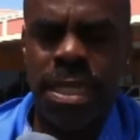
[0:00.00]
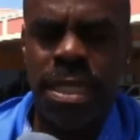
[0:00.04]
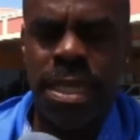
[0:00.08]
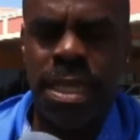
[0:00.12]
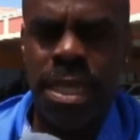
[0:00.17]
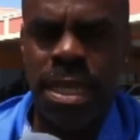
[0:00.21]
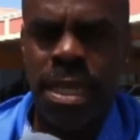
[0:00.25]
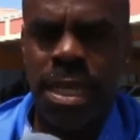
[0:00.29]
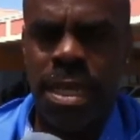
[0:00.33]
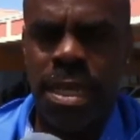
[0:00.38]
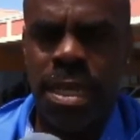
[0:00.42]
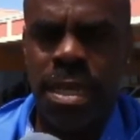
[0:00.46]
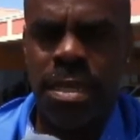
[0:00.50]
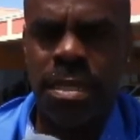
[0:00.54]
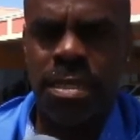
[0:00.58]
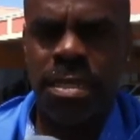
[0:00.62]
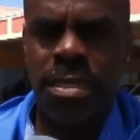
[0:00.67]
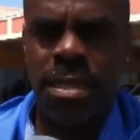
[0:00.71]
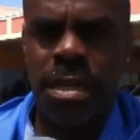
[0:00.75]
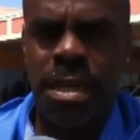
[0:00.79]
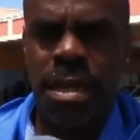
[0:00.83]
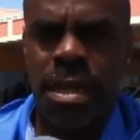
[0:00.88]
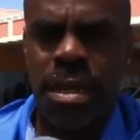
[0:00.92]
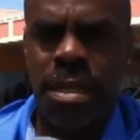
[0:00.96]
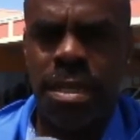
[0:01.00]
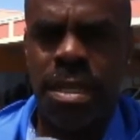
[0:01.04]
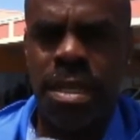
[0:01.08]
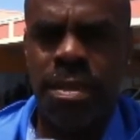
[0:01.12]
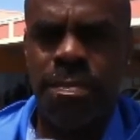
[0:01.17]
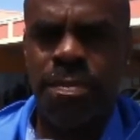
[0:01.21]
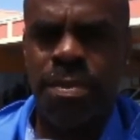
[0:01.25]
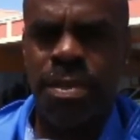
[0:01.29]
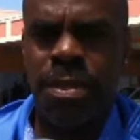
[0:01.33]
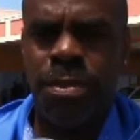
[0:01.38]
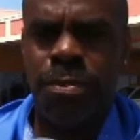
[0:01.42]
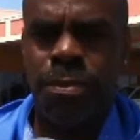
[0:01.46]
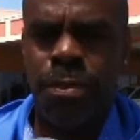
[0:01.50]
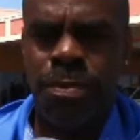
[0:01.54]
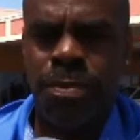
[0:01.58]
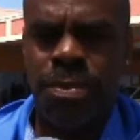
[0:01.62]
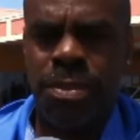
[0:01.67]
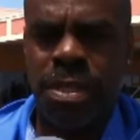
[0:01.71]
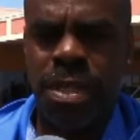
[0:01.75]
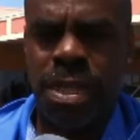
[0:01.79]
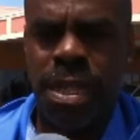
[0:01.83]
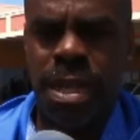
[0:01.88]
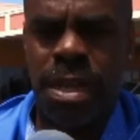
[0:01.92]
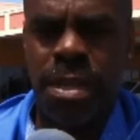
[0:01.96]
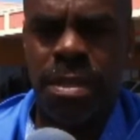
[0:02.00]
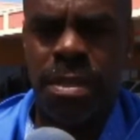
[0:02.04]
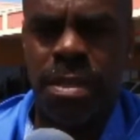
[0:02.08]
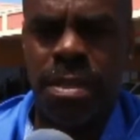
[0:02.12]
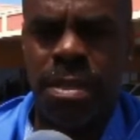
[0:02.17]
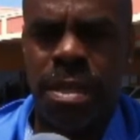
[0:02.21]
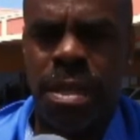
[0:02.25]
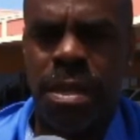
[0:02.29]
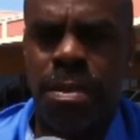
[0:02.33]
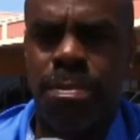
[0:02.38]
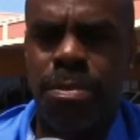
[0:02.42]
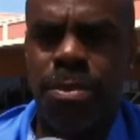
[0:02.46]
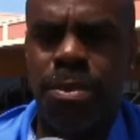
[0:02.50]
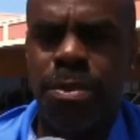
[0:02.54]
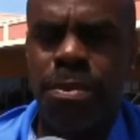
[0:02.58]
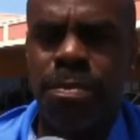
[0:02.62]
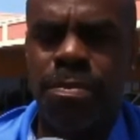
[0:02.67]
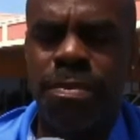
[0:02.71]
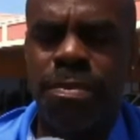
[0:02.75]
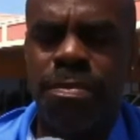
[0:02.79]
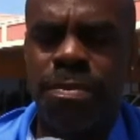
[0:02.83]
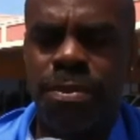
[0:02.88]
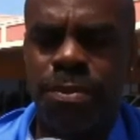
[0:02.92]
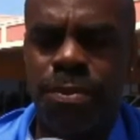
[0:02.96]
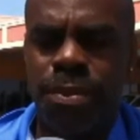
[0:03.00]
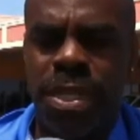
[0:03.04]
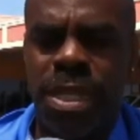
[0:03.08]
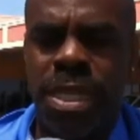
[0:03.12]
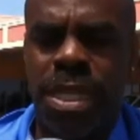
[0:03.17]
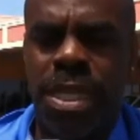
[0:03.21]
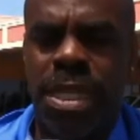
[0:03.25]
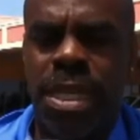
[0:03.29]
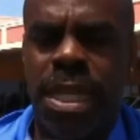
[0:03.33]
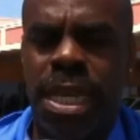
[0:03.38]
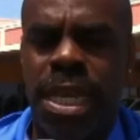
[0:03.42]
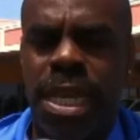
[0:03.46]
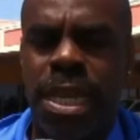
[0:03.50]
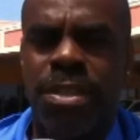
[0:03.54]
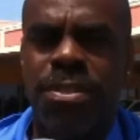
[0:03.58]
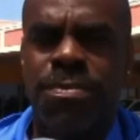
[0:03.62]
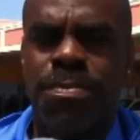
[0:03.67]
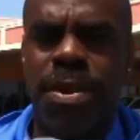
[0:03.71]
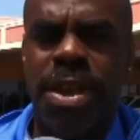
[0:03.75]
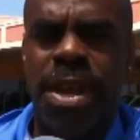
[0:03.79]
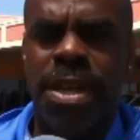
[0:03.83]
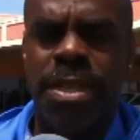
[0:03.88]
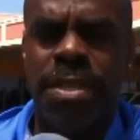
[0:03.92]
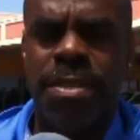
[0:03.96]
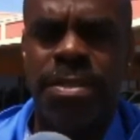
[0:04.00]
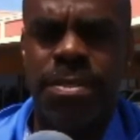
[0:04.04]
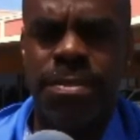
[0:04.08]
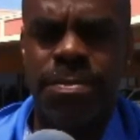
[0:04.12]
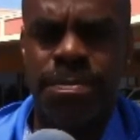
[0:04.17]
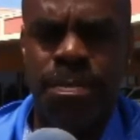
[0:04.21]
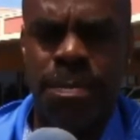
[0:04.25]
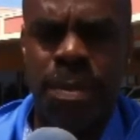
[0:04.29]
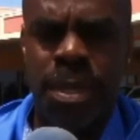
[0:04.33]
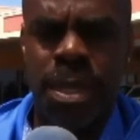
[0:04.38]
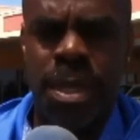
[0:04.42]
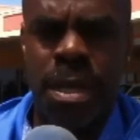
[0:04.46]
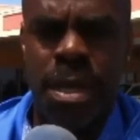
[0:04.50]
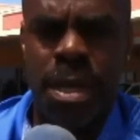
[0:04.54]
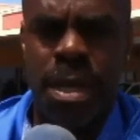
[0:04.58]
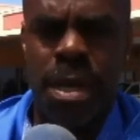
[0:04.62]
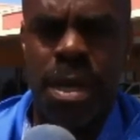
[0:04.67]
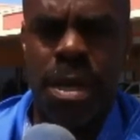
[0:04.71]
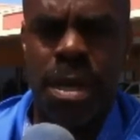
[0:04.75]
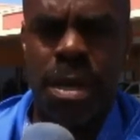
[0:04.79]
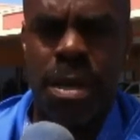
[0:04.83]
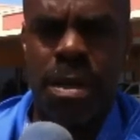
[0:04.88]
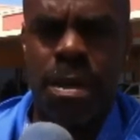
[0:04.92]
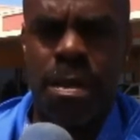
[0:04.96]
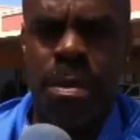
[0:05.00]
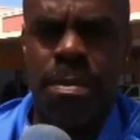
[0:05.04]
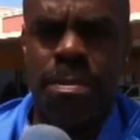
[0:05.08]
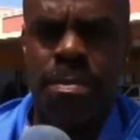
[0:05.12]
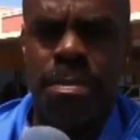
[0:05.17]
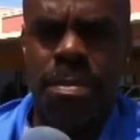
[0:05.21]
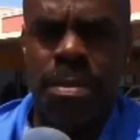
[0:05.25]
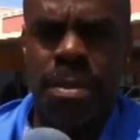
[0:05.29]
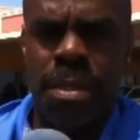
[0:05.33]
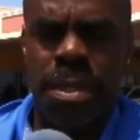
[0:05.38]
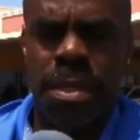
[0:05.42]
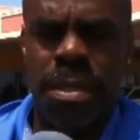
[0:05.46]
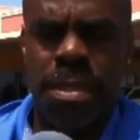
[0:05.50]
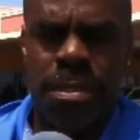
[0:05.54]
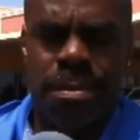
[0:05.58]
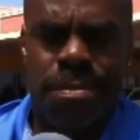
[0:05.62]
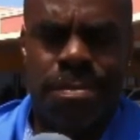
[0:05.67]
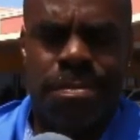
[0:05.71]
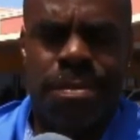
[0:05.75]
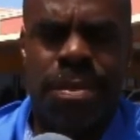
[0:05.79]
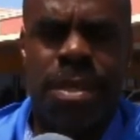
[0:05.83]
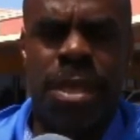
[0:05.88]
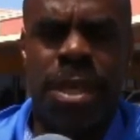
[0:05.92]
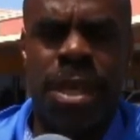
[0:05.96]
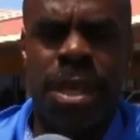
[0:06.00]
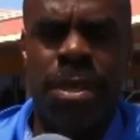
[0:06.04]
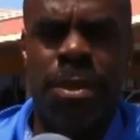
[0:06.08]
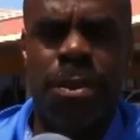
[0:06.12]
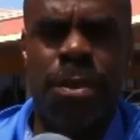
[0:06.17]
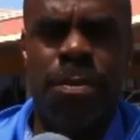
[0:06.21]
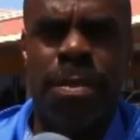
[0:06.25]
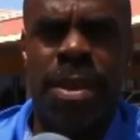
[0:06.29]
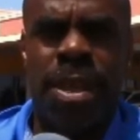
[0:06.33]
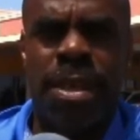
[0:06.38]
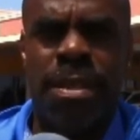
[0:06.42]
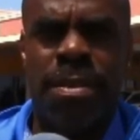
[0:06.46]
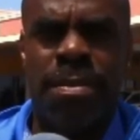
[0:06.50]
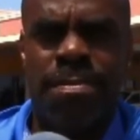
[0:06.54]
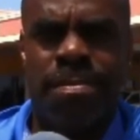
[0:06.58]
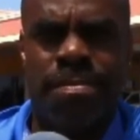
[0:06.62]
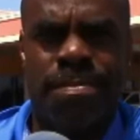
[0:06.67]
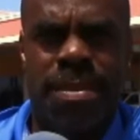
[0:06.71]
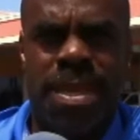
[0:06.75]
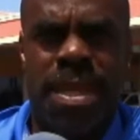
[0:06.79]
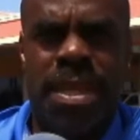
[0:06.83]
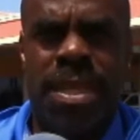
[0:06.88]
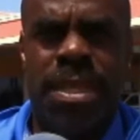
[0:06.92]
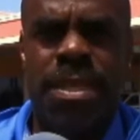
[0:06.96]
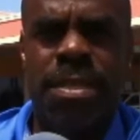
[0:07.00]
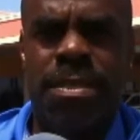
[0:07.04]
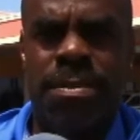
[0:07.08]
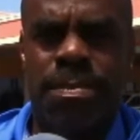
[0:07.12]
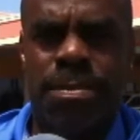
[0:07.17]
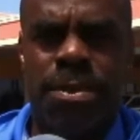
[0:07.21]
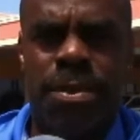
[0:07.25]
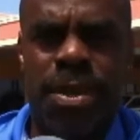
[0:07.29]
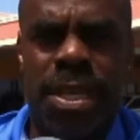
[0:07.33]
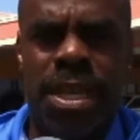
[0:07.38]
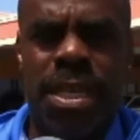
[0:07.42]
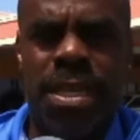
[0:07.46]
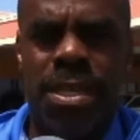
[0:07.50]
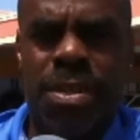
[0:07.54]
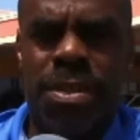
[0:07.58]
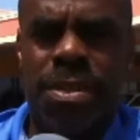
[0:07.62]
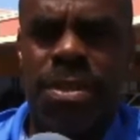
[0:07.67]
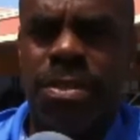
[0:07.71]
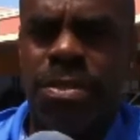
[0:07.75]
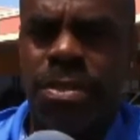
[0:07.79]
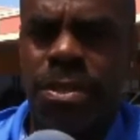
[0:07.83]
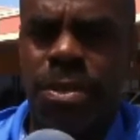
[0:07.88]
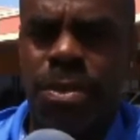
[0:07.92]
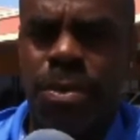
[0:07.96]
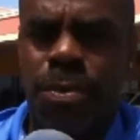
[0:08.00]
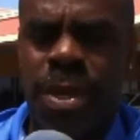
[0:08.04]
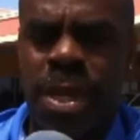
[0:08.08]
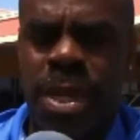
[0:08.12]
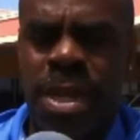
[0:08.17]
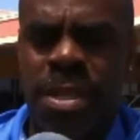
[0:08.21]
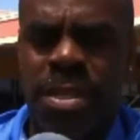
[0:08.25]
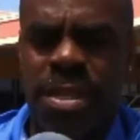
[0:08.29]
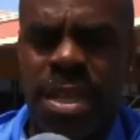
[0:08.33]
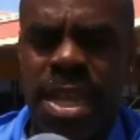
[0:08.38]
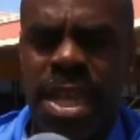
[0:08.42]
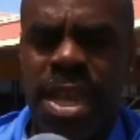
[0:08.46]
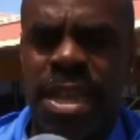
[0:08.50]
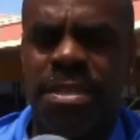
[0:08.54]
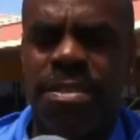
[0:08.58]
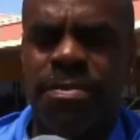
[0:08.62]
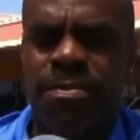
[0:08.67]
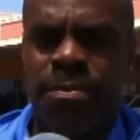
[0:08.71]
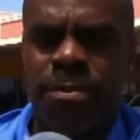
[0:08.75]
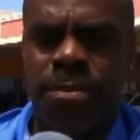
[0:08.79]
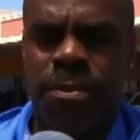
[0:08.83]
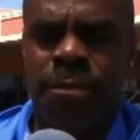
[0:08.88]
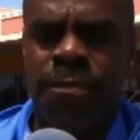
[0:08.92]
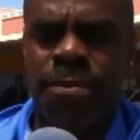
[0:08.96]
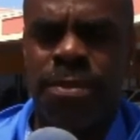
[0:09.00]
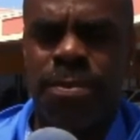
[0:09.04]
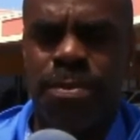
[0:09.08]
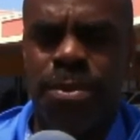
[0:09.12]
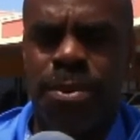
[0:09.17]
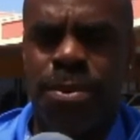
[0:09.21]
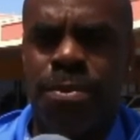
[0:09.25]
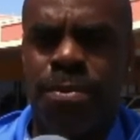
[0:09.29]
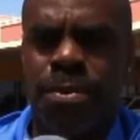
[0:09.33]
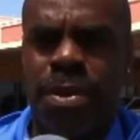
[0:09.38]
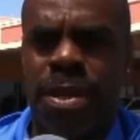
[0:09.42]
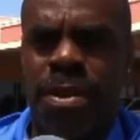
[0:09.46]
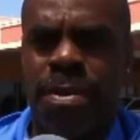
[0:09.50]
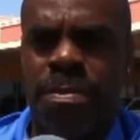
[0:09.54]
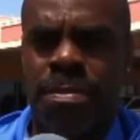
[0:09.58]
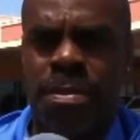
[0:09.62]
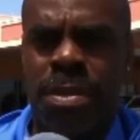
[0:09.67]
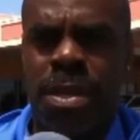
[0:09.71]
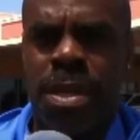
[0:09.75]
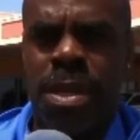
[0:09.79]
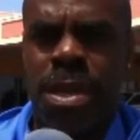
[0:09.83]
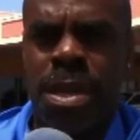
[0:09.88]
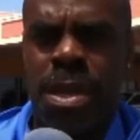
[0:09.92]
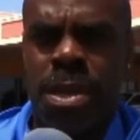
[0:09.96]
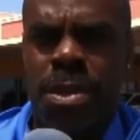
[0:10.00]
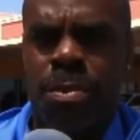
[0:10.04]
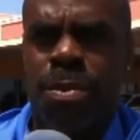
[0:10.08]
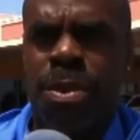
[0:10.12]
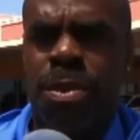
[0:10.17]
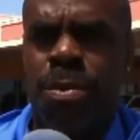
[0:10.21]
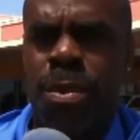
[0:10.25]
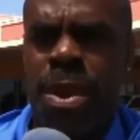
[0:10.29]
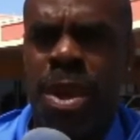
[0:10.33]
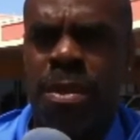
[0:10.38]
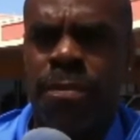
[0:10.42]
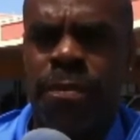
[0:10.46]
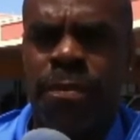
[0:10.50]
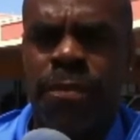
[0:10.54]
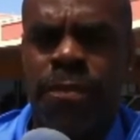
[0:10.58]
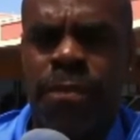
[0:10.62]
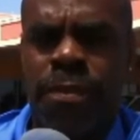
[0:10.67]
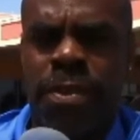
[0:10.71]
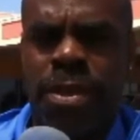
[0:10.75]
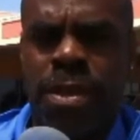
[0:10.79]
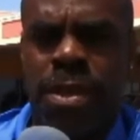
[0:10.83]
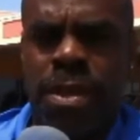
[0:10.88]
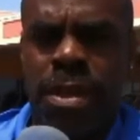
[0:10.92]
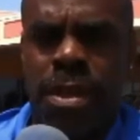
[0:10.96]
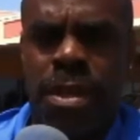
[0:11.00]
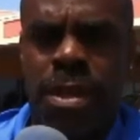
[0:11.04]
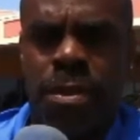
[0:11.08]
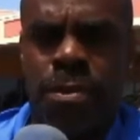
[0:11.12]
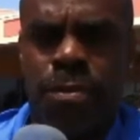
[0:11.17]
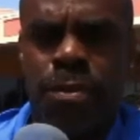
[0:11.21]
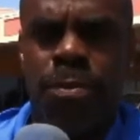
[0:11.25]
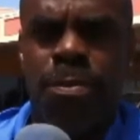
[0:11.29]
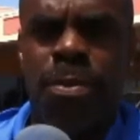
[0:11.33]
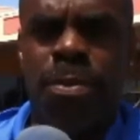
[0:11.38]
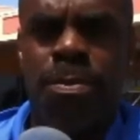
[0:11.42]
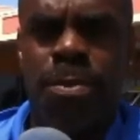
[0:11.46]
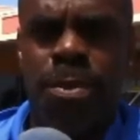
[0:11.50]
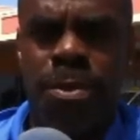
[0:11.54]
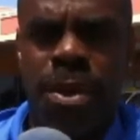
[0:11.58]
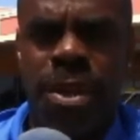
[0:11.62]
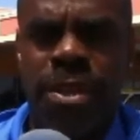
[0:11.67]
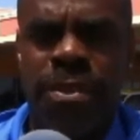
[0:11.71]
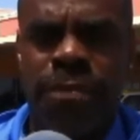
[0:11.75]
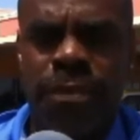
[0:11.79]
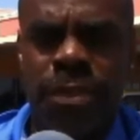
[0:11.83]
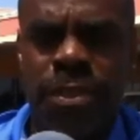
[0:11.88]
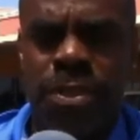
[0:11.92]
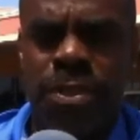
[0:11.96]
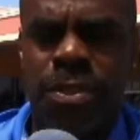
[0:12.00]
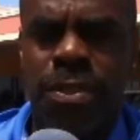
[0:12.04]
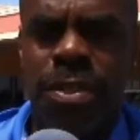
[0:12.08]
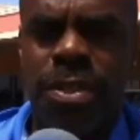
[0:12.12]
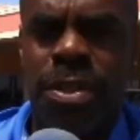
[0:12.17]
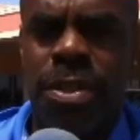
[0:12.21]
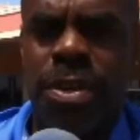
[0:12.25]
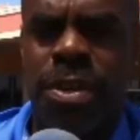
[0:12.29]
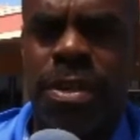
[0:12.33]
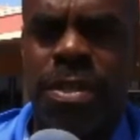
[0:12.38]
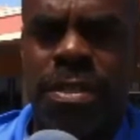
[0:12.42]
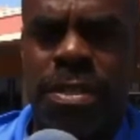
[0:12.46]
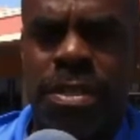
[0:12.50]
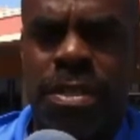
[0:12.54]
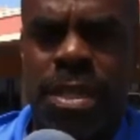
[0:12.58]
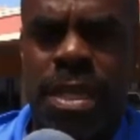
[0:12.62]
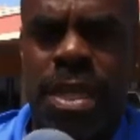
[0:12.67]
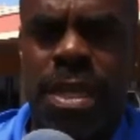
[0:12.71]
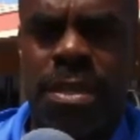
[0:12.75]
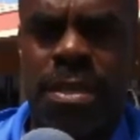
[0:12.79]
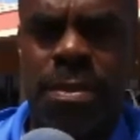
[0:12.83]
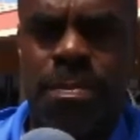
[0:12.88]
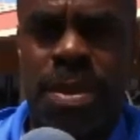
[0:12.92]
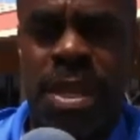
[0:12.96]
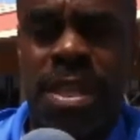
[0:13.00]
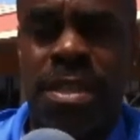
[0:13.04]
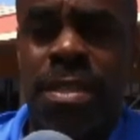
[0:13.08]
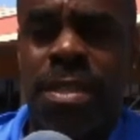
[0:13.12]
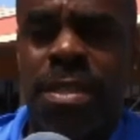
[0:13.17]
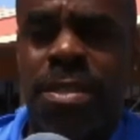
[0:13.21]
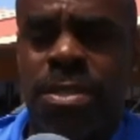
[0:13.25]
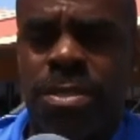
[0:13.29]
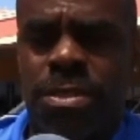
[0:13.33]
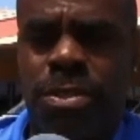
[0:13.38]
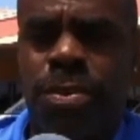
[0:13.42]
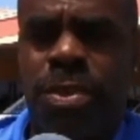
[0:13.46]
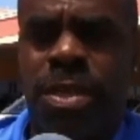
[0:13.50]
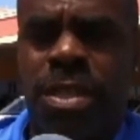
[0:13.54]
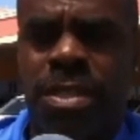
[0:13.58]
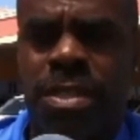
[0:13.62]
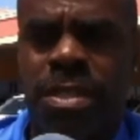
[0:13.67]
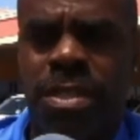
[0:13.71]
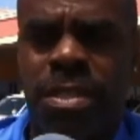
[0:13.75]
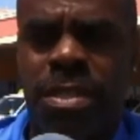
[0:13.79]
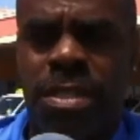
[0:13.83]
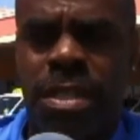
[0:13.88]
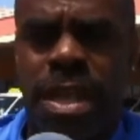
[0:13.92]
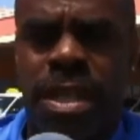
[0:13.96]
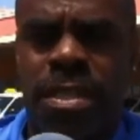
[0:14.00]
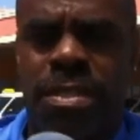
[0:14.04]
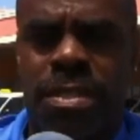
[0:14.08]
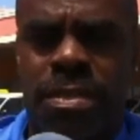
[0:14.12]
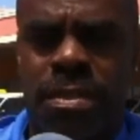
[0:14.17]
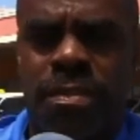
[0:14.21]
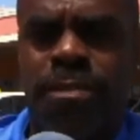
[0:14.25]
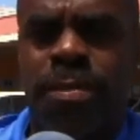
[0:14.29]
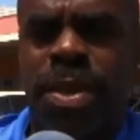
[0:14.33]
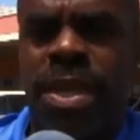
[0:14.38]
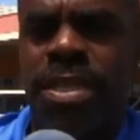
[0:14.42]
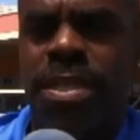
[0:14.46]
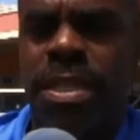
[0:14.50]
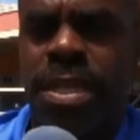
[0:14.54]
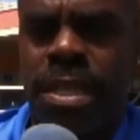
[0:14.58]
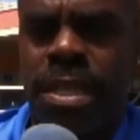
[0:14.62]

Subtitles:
the key is keeping the groups together and moving them through the age brackets. I could go back at least about 8 years ago when I was last involved in the program. We worked with a group of boys for 2 years, and you basically saw the success of basically